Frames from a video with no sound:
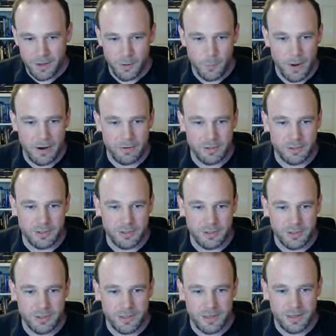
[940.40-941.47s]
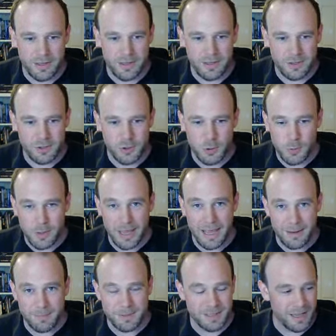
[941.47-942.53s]
whereas two
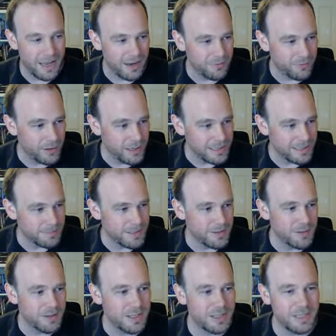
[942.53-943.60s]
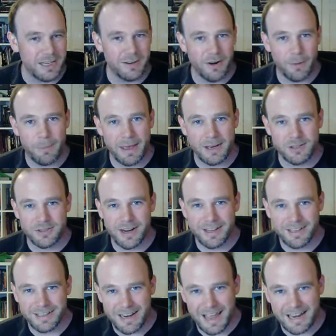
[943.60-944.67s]
games that I really dipped into this year are
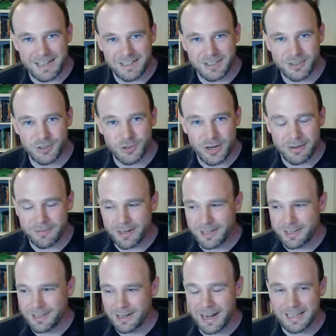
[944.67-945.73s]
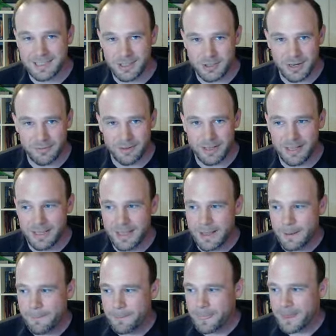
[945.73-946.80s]
Pendragon and Traveller, Classic Traveller.
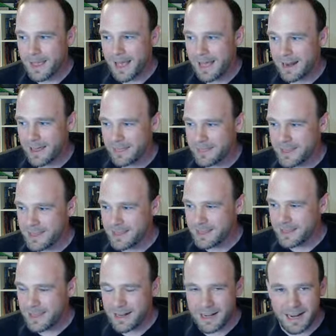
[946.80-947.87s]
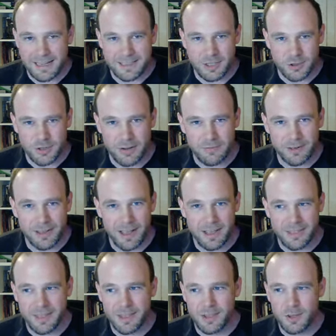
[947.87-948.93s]
And I think in Classic Traveller, I
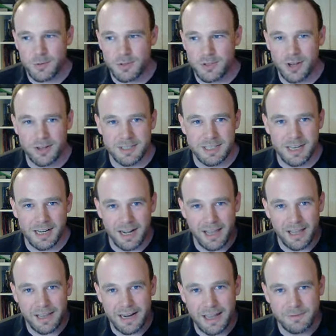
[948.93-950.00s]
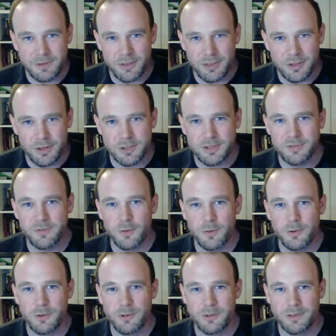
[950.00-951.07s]
think you start to decline after
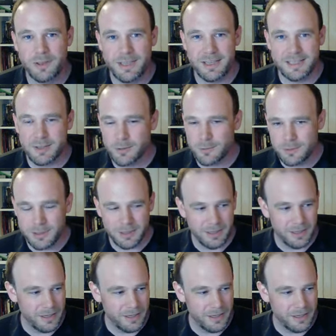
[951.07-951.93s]
34 years old.